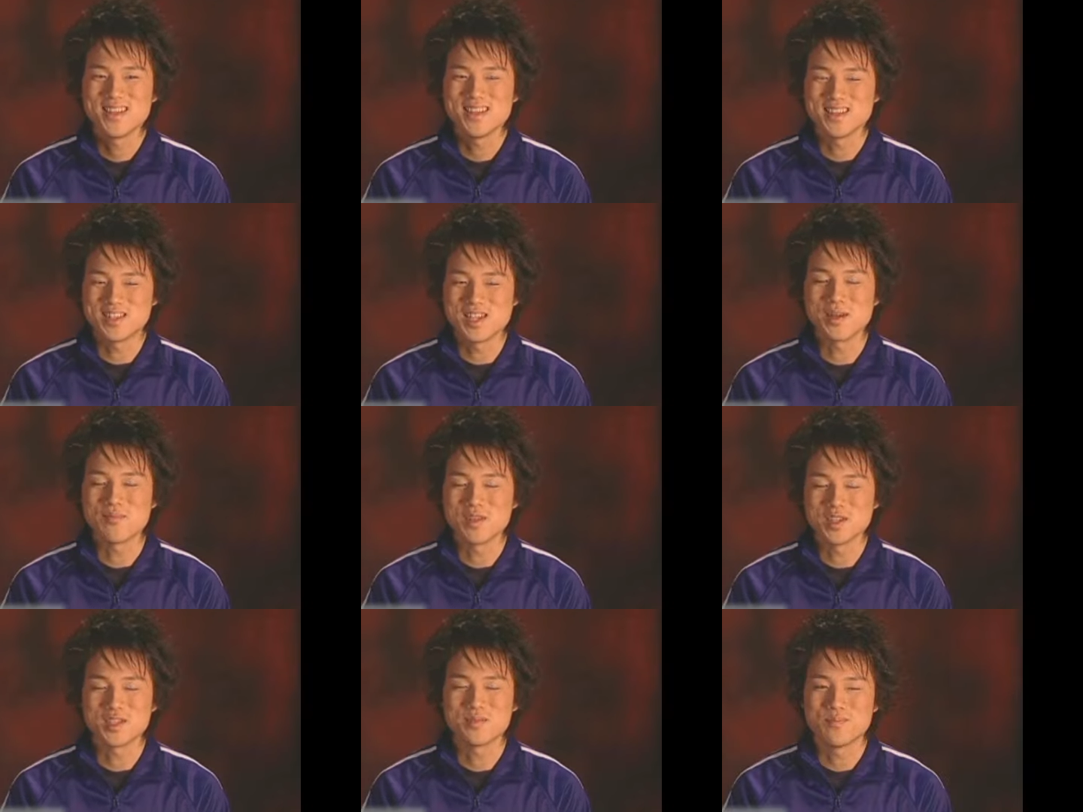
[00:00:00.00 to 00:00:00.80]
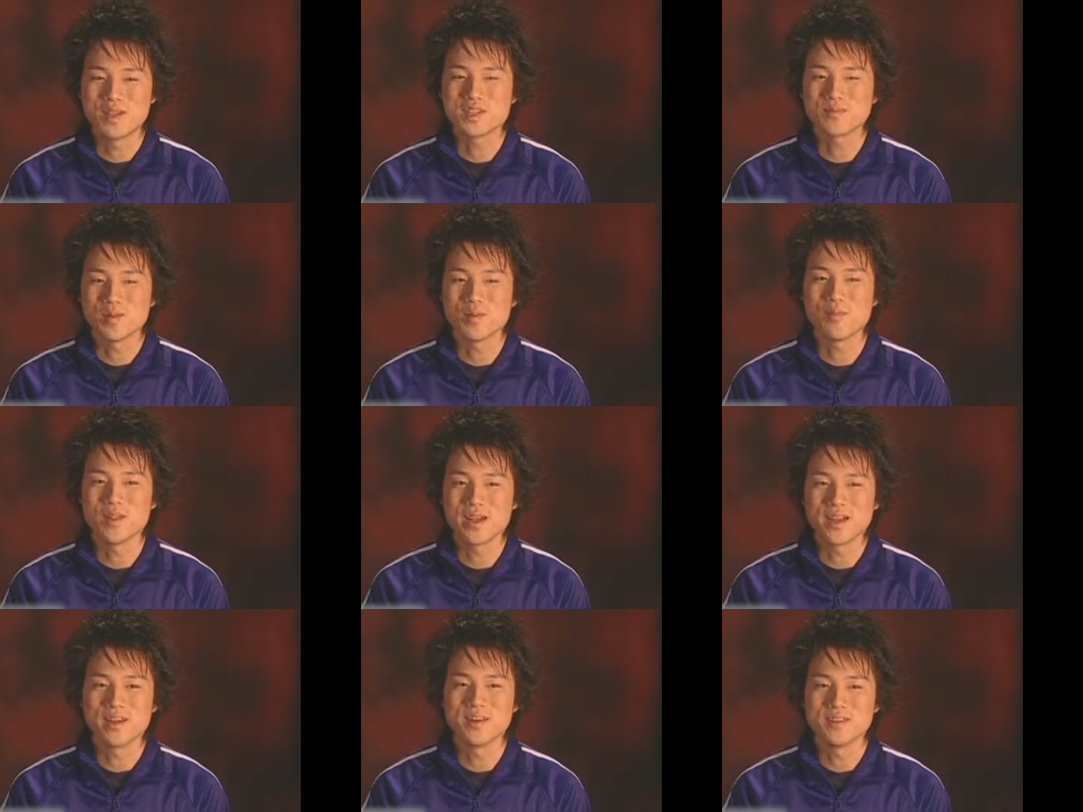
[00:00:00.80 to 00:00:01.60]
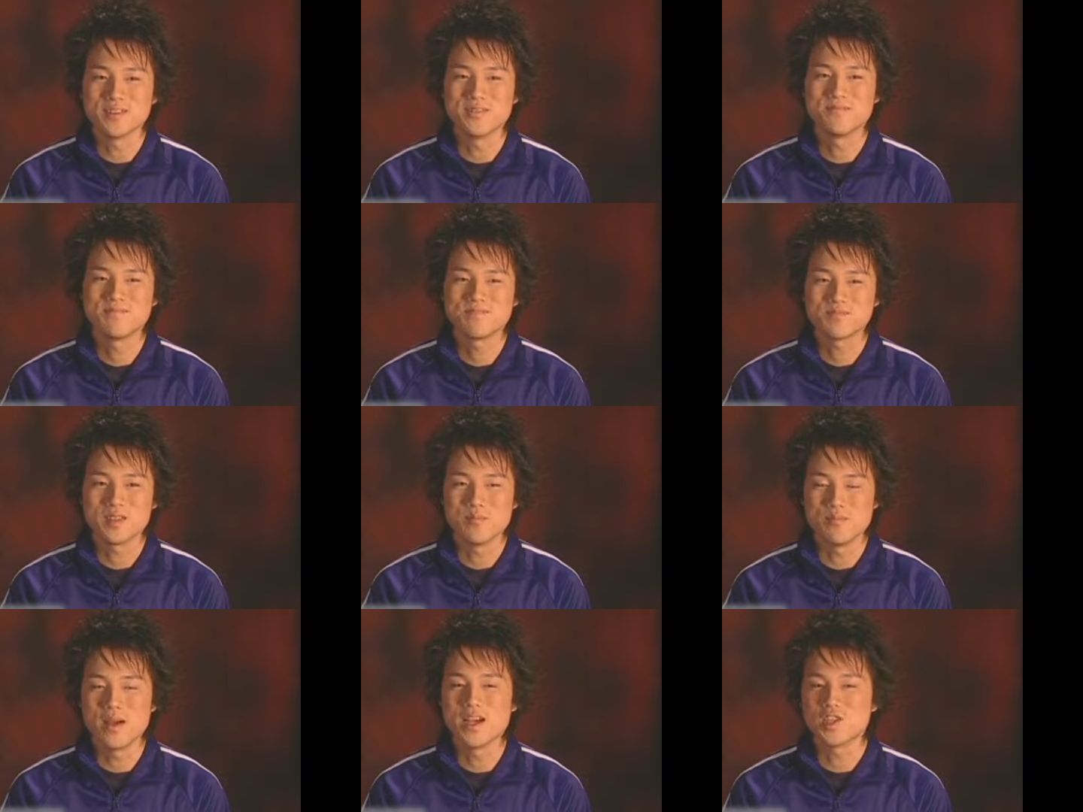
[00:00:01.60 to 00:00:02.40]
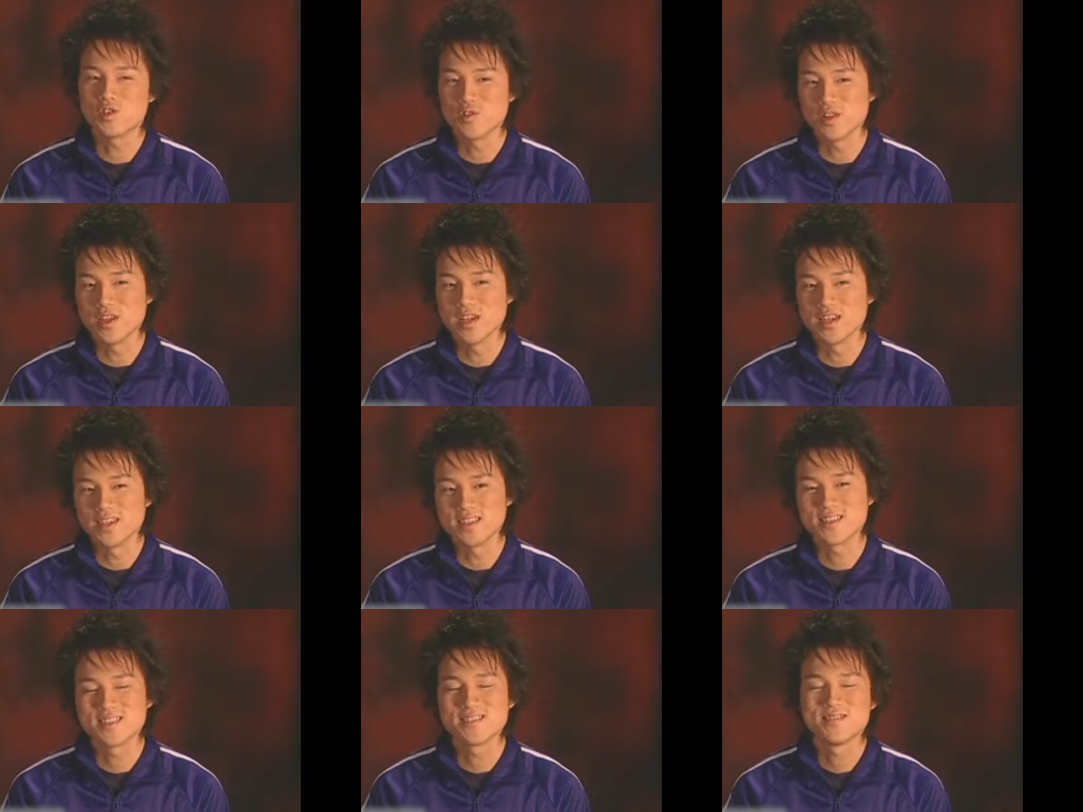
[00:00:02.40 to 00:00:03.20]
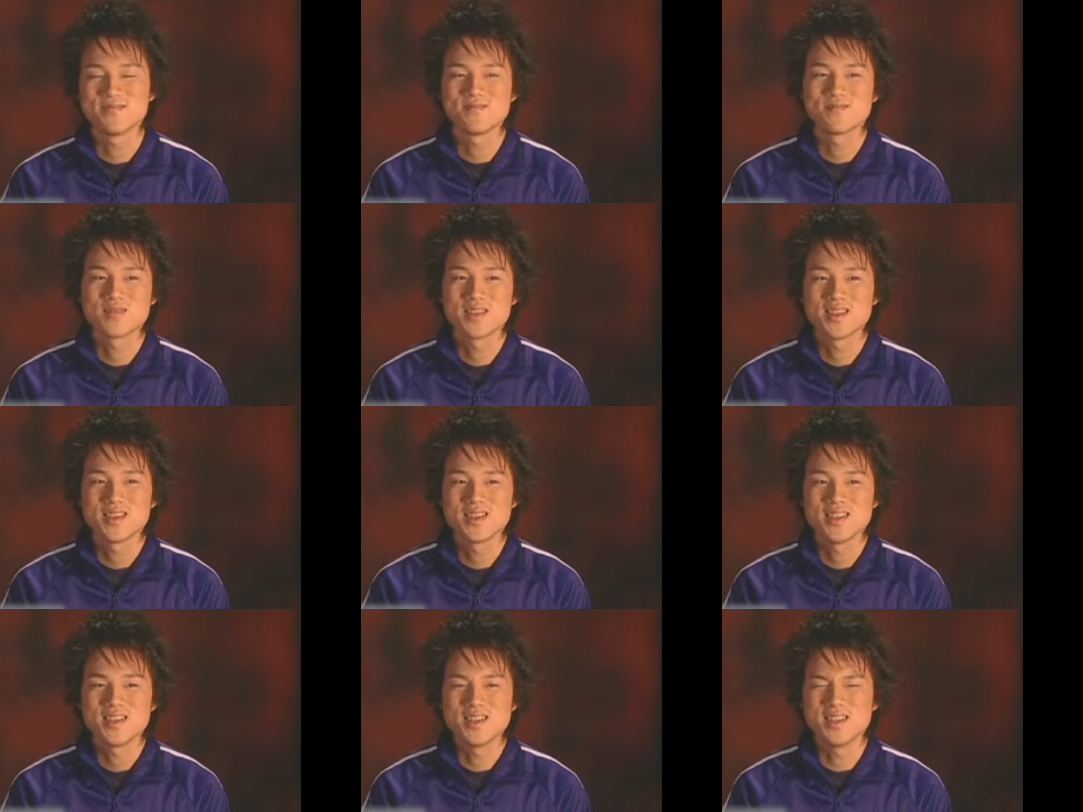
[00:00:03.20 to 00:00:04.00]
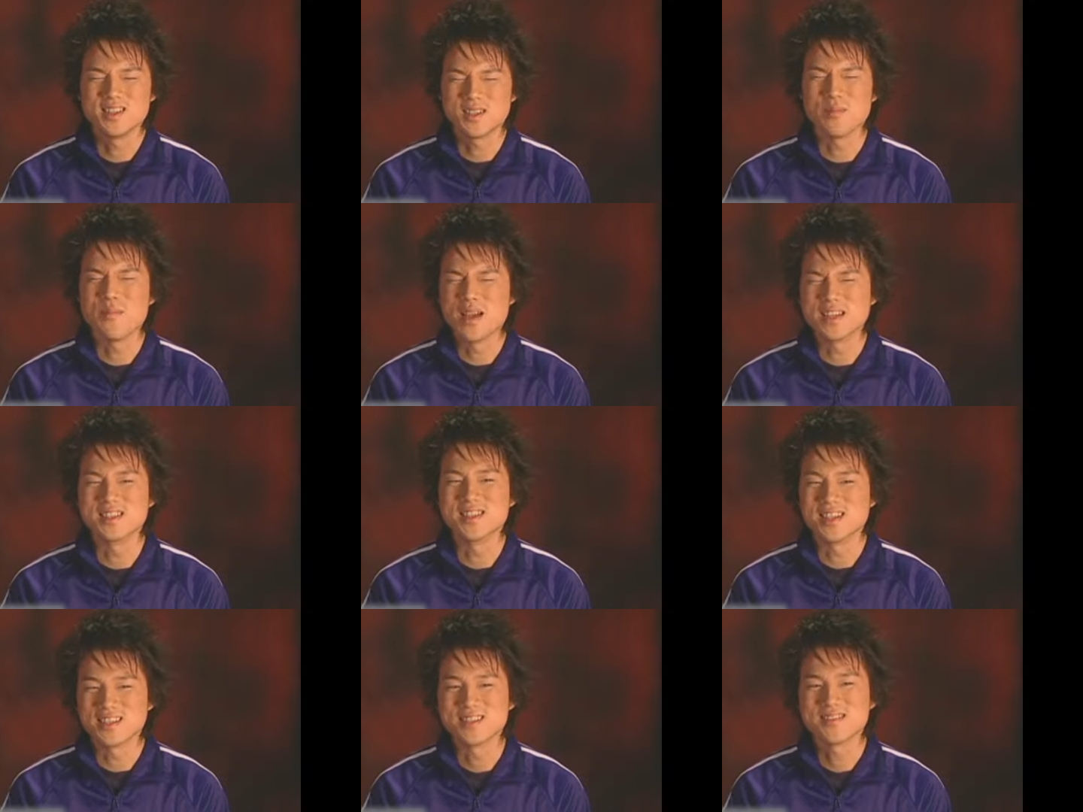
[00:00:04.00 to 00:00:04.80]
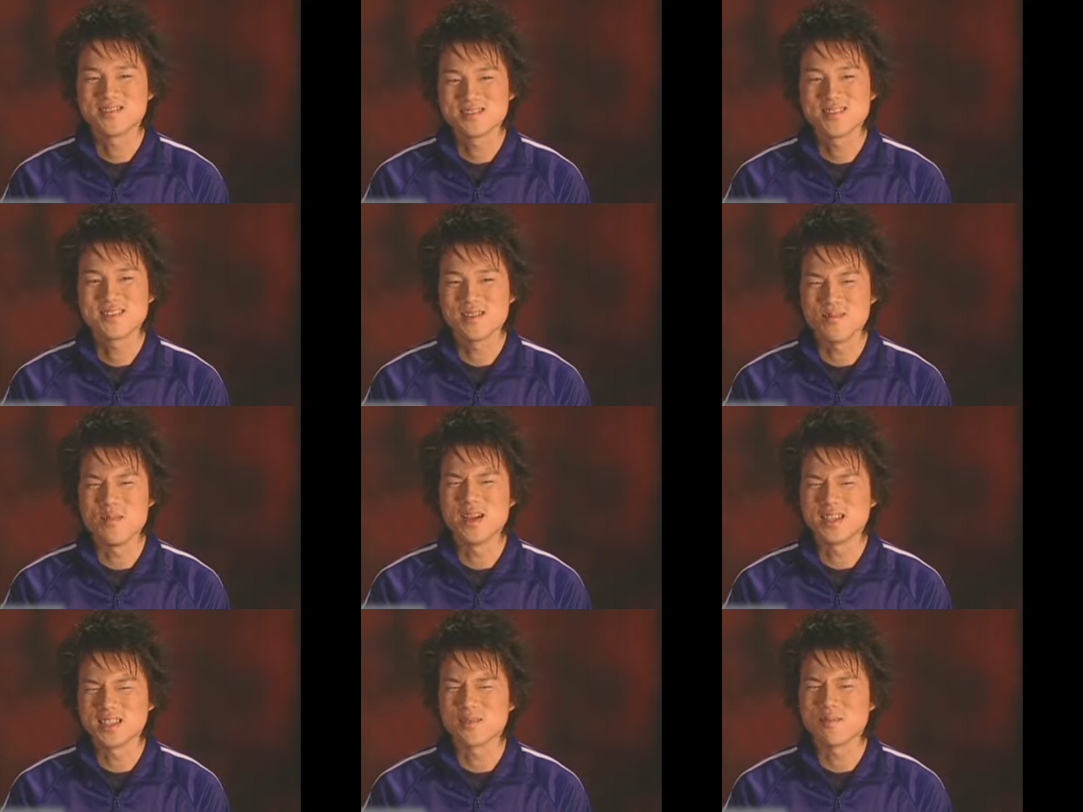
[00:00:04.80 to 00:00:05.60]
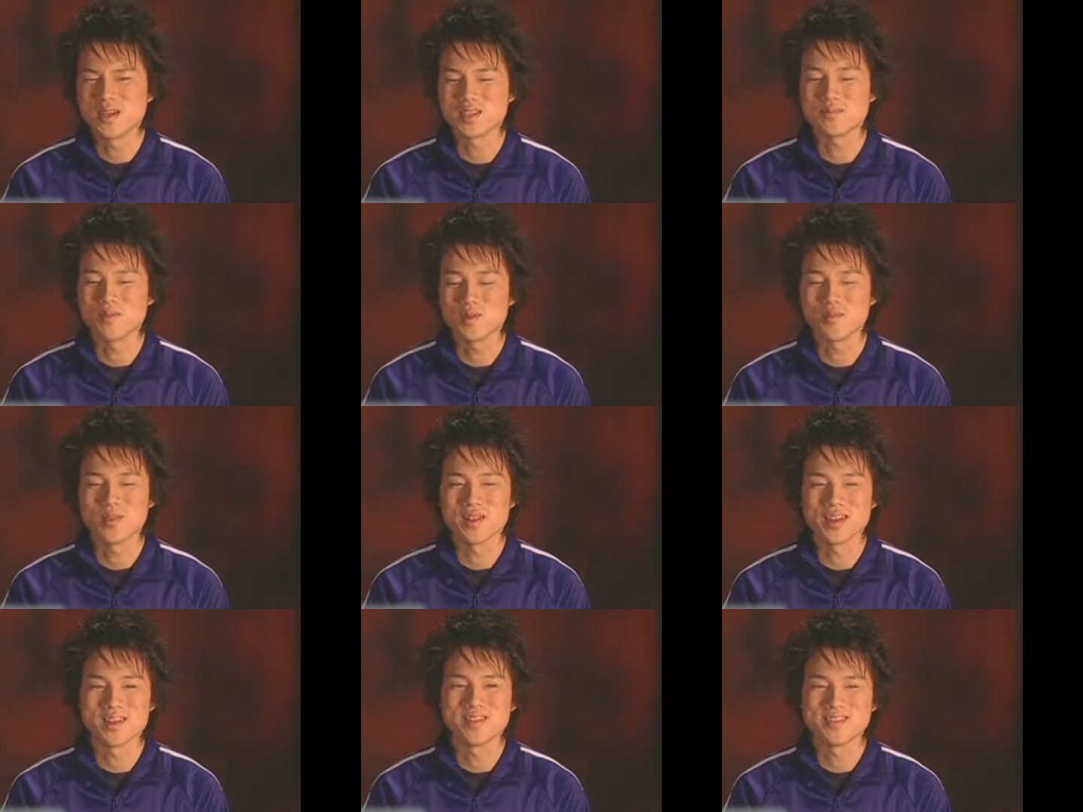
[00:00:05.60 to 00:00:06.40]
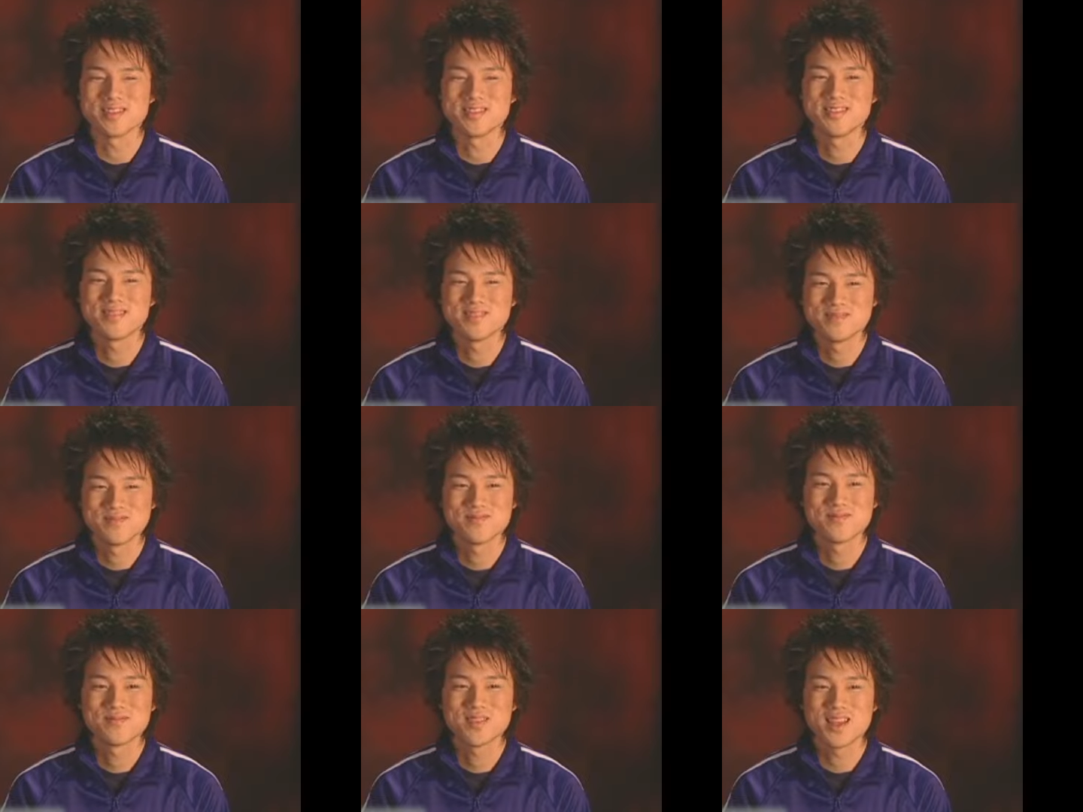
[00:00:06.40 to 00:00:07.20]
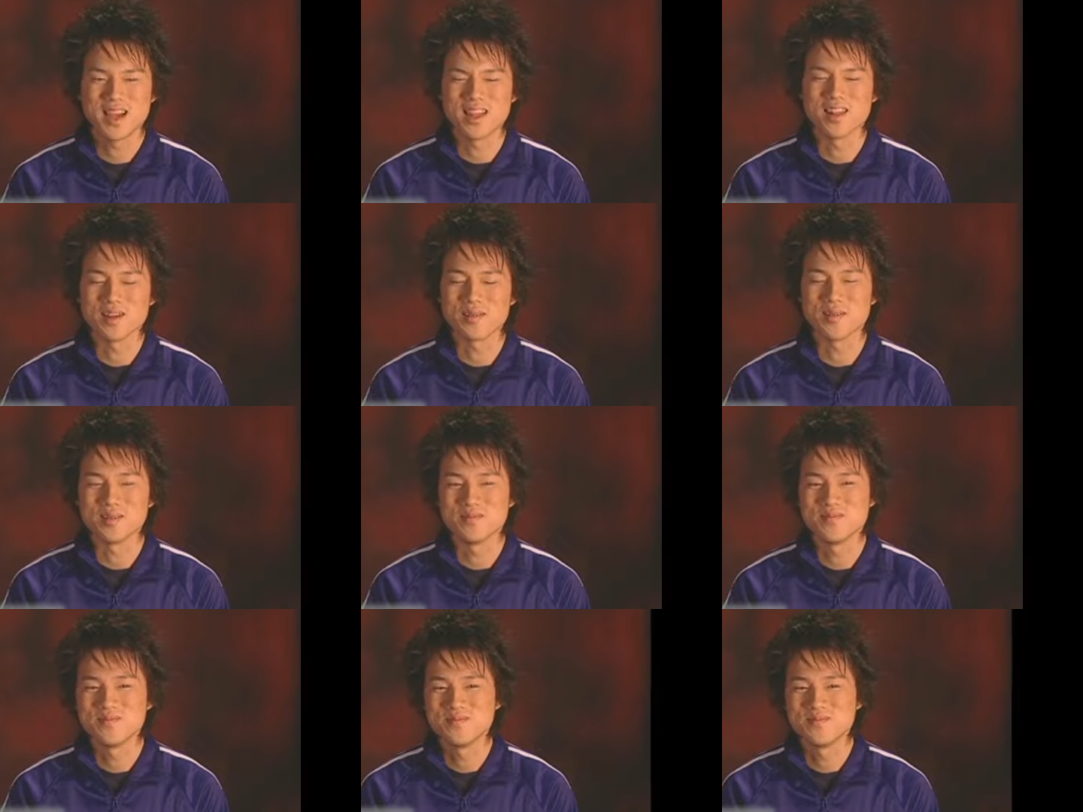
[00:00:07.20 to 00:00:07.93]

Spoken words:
the Japanese baseball player in Major League. He's amazing baseball player. I love him.